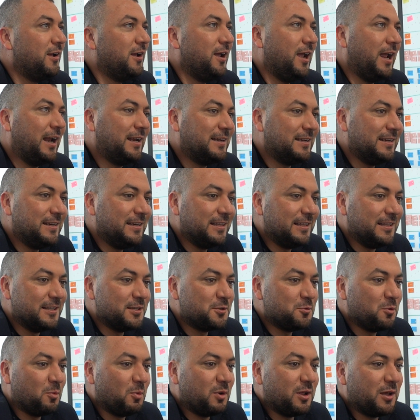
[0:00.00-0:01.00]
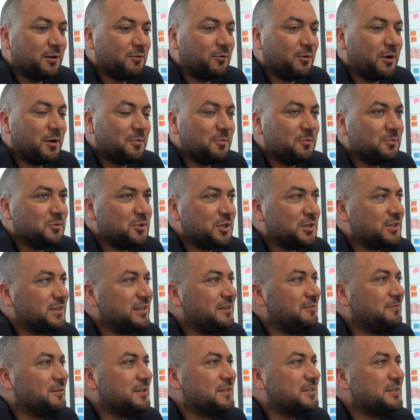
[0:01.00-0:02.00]
attending this webinar from. Just
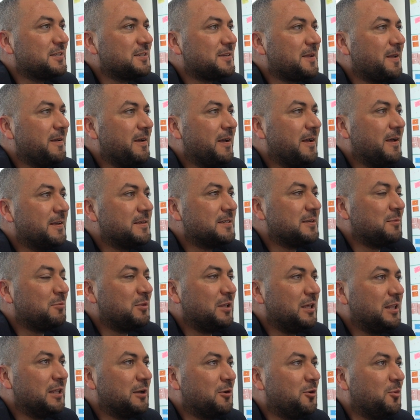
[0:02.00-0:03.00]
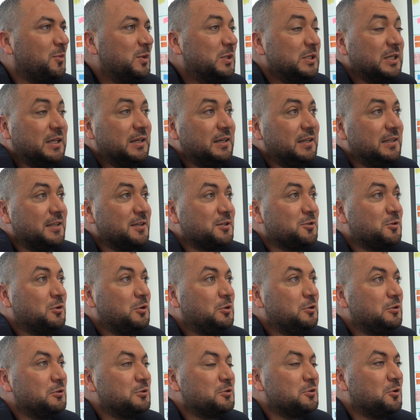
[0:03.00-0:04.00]
leave us something in the comment and let us know
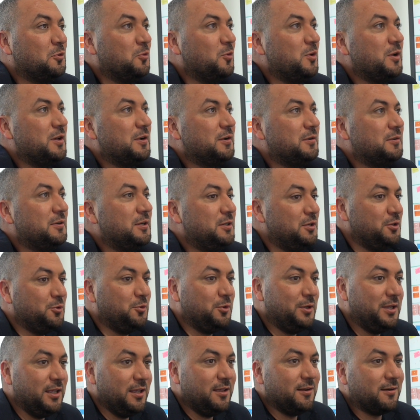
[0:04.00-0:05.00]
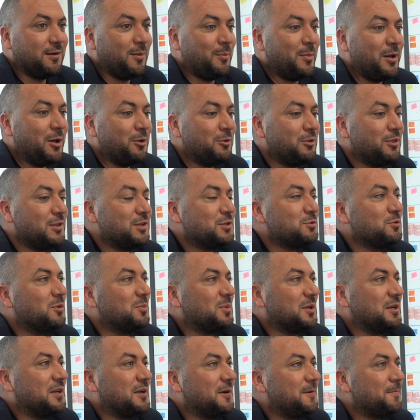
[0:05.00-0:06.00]
also where did you hear about this
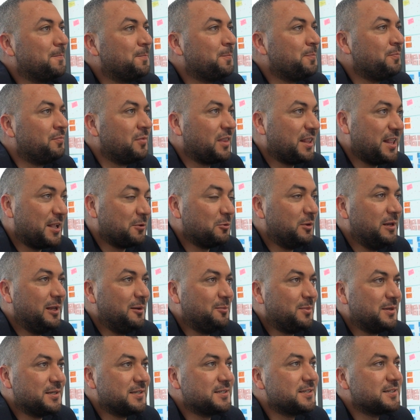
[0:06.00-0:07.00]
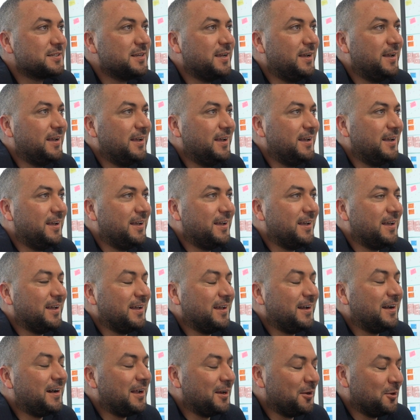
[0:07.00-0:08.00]
webinar. That will help us
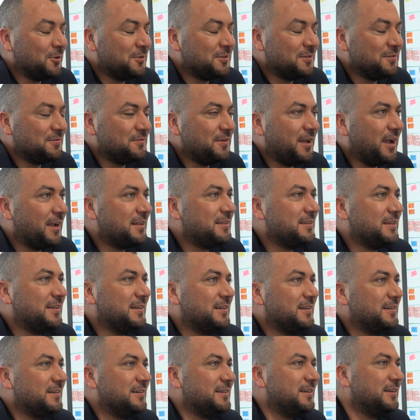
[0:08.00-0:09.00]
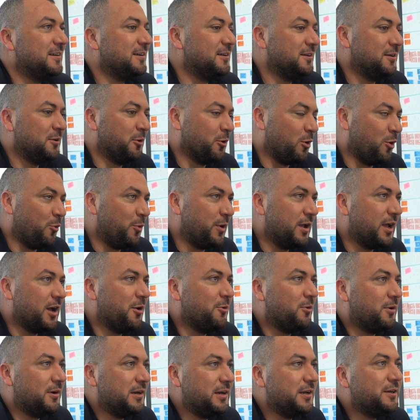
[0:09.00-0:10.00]
a lot, in fact, in growing
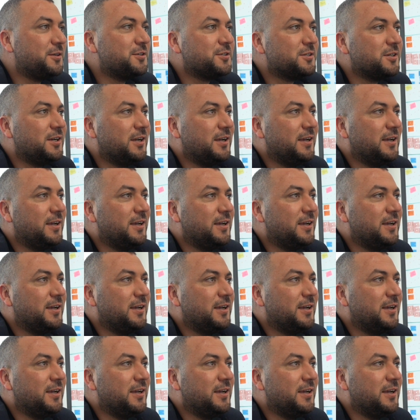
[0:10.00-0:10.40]
our reach